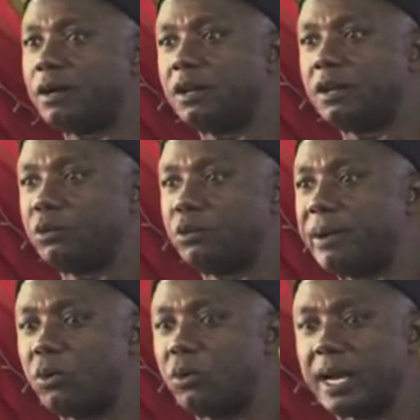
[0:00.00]
enough to buy
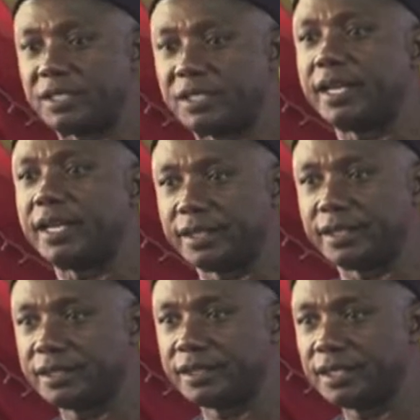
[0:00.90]
what I'm selling,
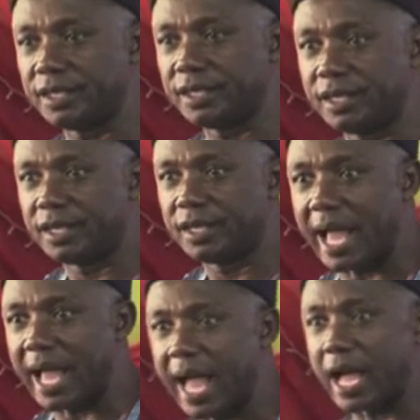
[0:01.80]

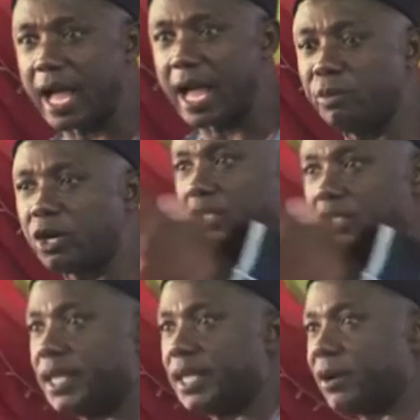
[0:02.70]
I could be
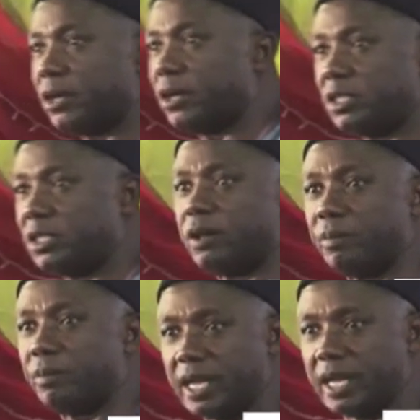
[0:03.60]
concerned about your
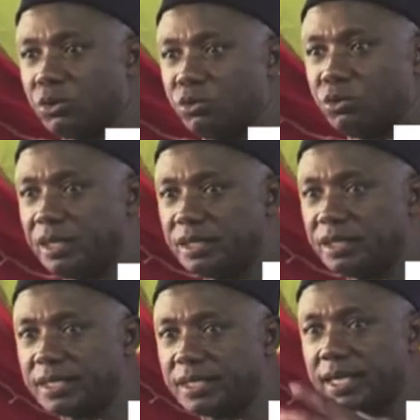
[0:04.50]
development. I could be
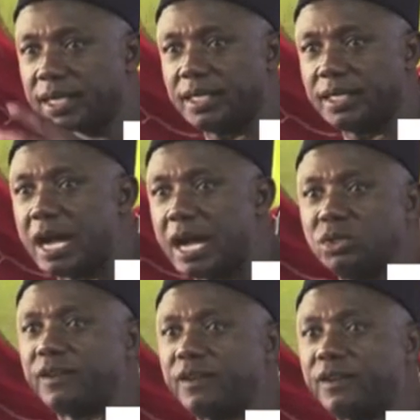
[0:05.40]
interested in how to
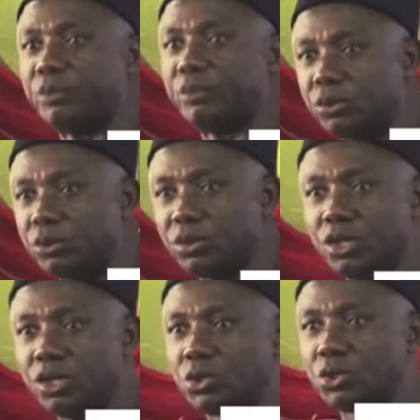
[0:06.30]
develop you
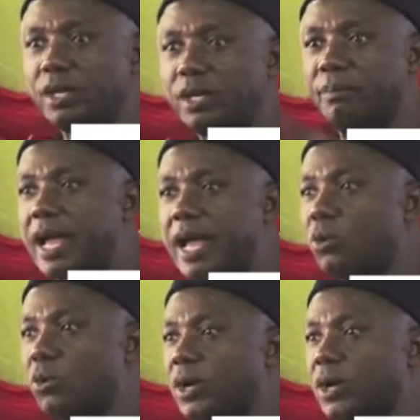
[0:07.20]
so you can buy
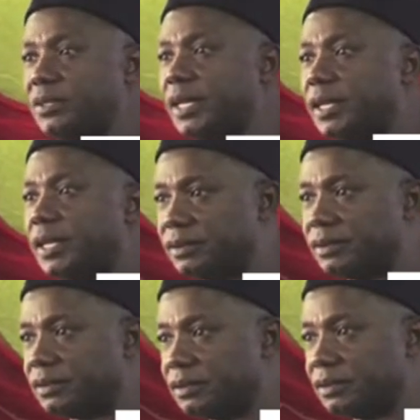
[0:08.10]
what I'm selling.
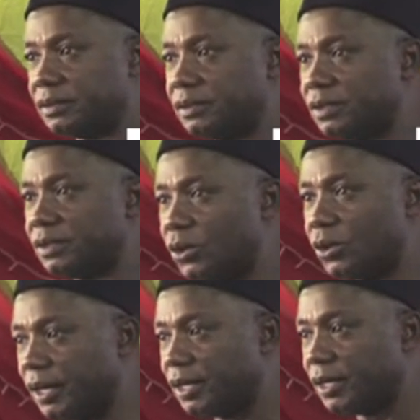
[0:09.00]
Okay.